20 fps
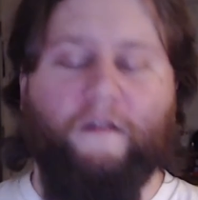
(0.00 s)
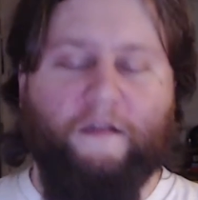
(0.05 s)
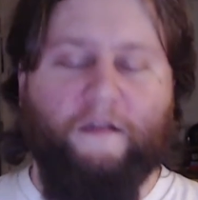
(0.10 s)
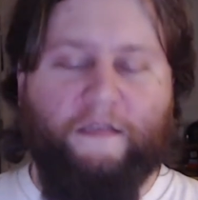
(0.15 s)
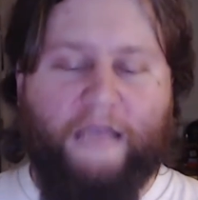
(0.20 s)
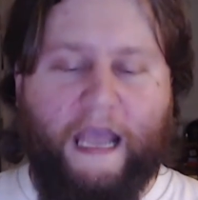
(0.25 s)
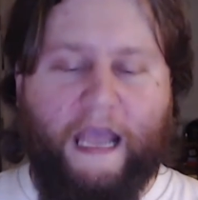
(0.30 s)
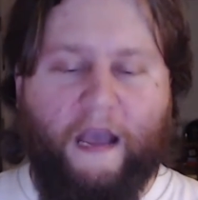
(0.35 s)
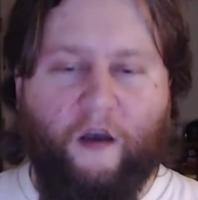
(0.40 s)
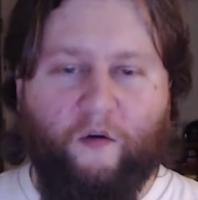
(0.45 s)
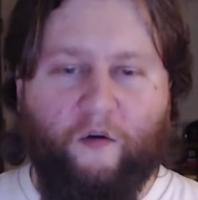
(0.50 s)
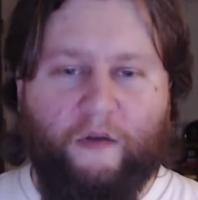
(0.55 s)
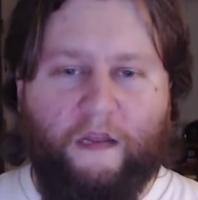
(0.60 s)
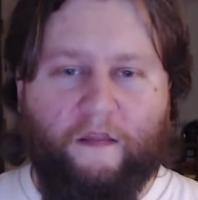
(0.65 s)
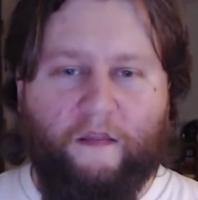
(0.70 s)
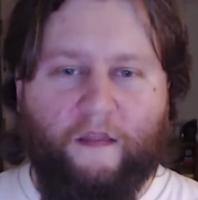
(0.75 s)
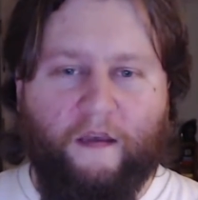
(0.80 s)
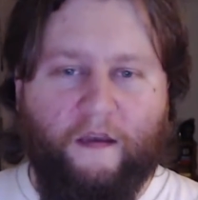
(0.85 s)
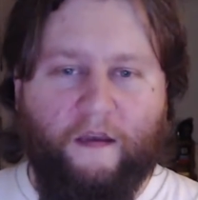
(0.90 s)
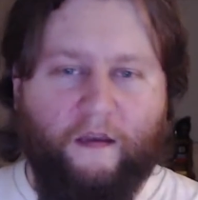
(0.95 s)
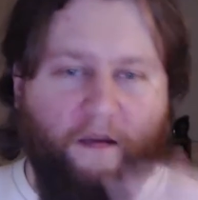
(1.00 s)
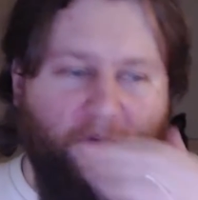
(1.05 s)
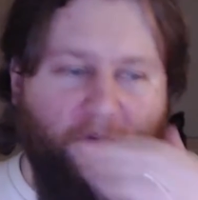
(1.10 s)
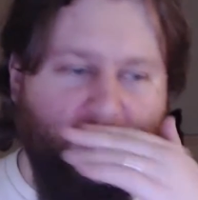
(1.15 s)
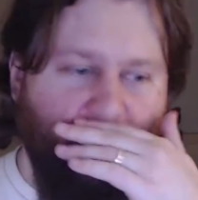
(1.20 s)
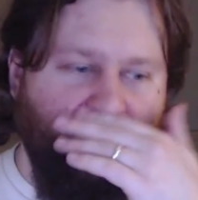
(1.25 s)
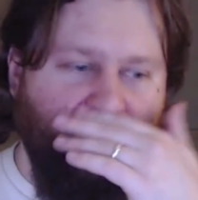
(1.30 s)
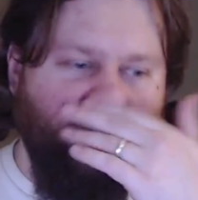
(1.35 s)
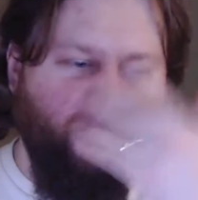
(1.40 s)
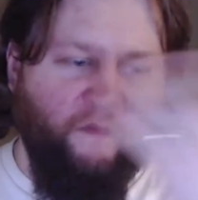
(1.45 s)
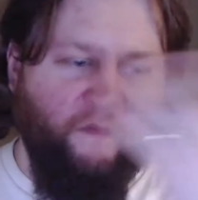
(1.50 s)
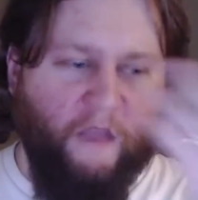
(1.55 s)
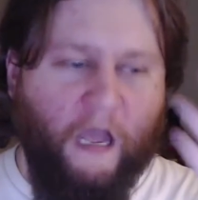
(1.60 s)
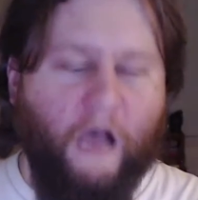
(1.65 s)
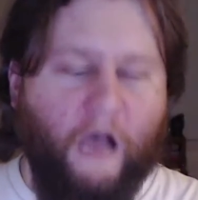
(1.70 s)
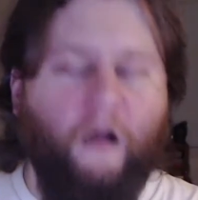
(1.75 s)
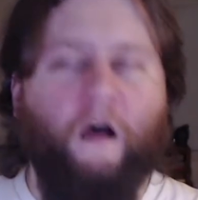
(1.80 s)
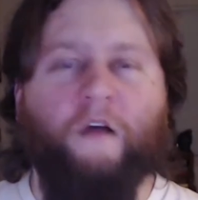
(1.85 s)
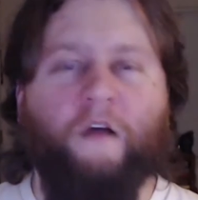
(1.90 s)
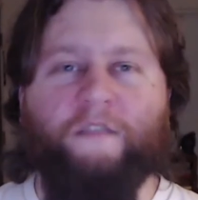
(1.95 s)
down in the...
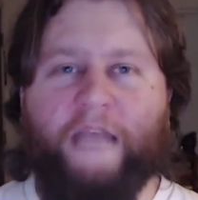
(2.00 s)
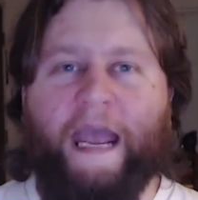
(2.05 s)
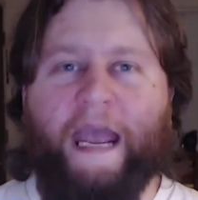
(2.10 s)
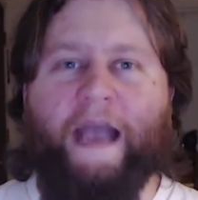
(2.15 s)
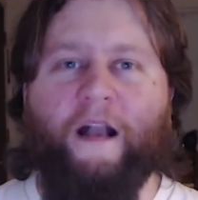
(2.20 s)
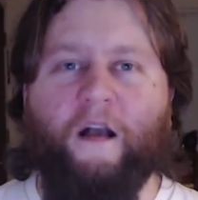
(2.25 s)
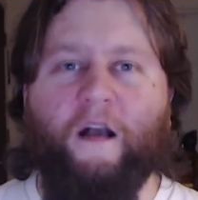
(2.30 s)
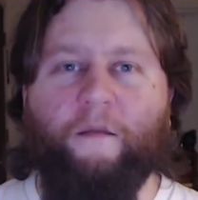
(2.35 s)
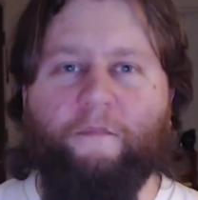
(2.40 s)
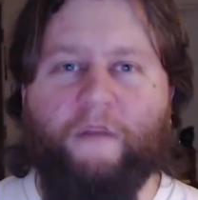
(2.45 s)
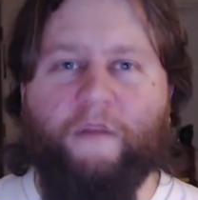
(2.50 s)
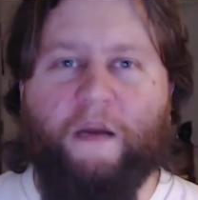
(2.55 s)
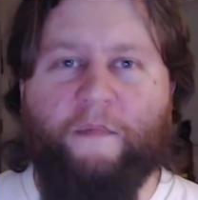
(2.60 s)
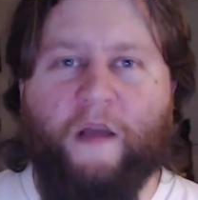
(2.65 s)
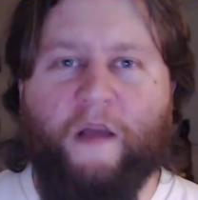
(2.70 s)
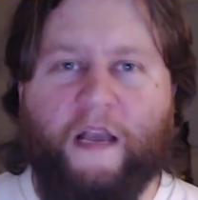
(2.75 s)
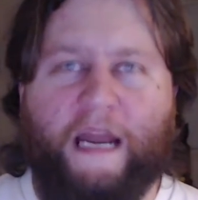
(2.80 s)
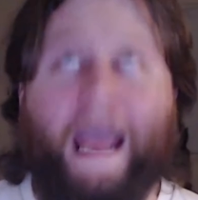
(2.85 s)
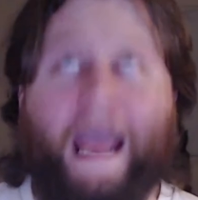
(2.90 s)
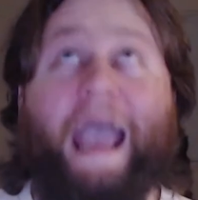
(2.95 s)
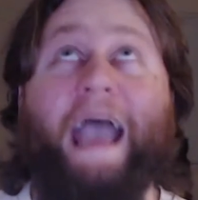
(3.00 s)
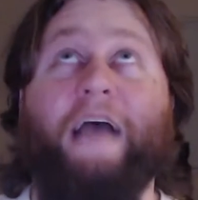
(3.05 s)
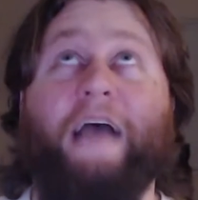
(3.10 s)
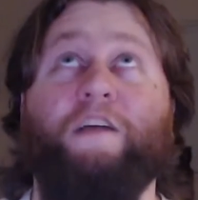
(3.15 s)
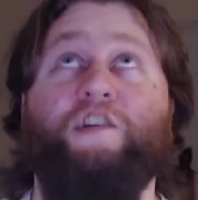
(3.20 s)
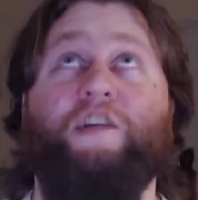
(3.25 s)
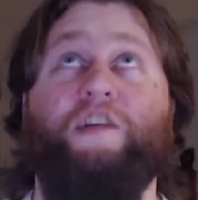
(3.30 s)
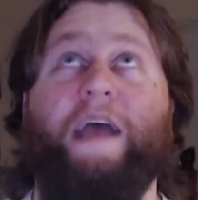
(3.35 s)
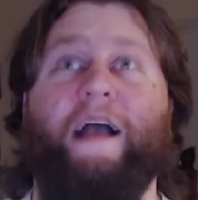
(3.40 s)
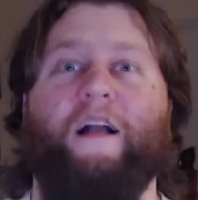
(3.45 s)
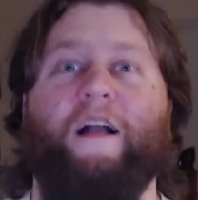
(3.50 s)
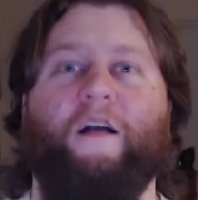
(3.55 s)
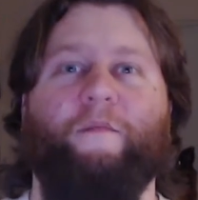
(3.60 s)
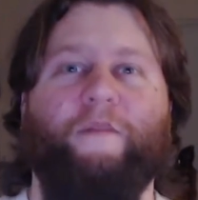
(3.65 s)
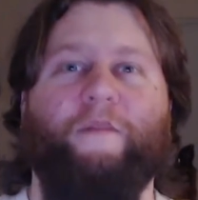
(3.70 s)
I'll tag him, but I'm not going to hashtag him.